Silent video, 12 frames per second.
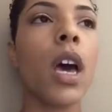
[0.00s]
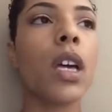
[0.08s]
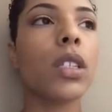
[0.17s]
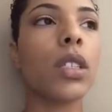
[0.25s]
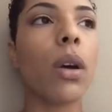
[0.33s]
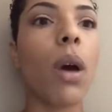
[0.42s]

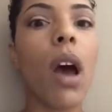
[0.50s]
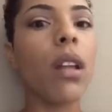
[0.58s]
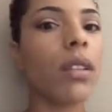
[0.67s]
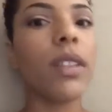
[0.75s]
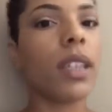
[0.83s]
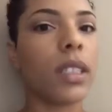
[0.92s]
So all
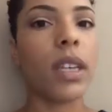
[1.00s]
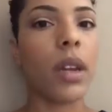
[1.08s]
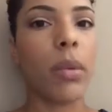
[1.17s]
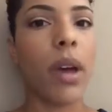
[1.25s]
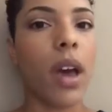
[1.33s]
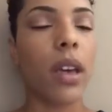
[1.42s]
of that is out
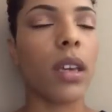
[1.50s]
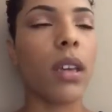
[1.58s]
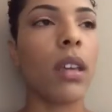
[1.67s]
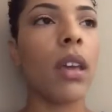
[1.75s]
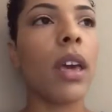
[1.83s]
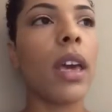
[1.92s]
of
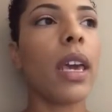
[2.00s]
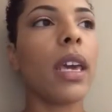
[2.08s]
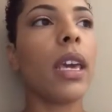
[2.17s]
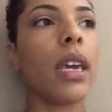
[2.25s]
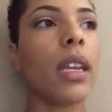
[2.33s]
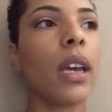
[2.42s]
pocket.
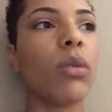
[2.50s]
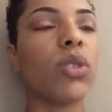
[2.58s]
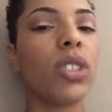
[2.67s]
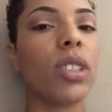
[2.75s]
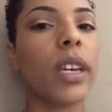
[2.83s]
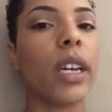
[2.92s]
And I was
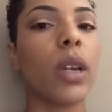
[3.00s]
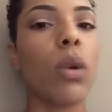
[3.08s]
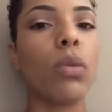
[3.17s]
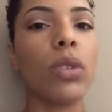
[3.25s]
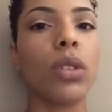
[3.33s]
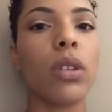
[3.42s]
just like, I don't
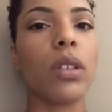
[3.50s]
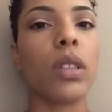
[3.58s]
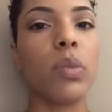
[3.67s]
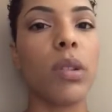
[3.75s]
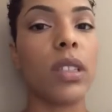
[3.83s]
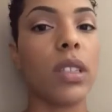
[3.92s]
want to start
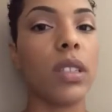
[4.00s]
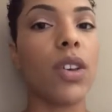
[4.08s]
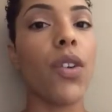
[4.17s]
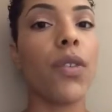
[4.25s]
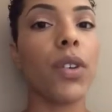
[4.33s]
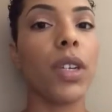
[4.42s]
this process
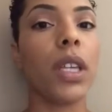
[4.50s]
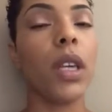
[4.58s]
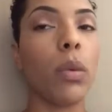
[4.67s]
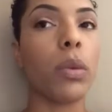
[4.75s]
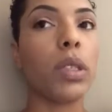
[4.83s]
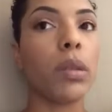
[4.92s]
over
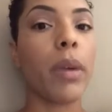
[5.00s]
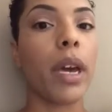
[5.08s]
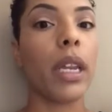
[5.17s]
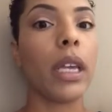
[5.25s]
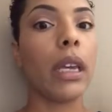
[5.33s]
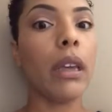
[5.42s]
again with
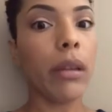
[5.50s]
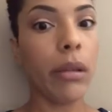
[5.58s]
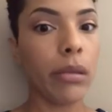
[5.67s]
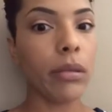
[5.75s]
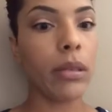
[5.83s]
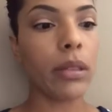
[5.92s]
somebody
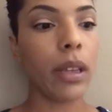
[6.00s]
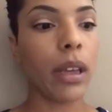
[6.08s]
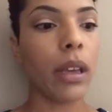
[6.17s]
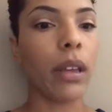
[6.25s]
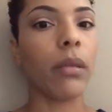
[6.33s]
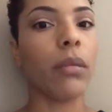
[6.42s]
else
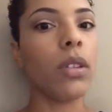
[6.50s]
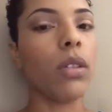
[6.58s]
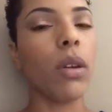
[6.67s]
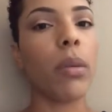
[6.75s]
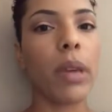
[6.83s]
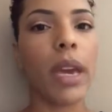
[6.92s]
and, you
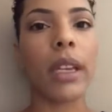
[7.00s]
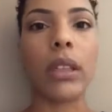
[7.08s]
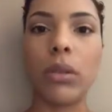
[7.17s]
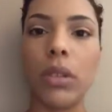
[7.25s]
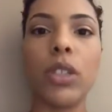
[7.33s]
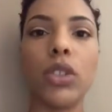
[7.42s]
know, be out of
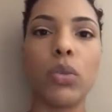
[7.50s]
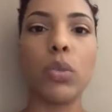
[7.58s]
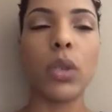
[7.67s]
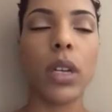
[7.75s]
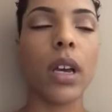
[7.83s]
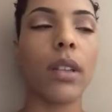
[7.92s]
$300
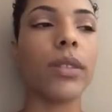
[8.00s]
more.